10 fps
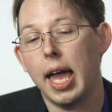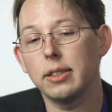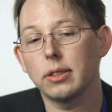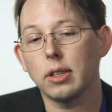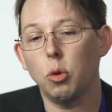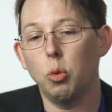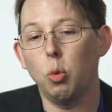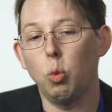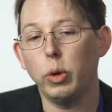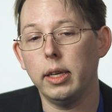And
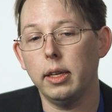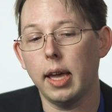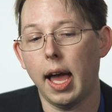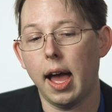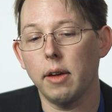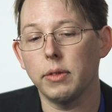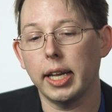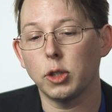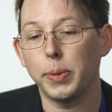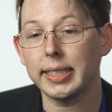so we have
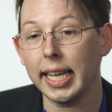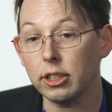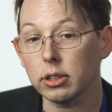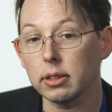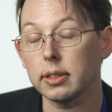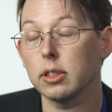an expectation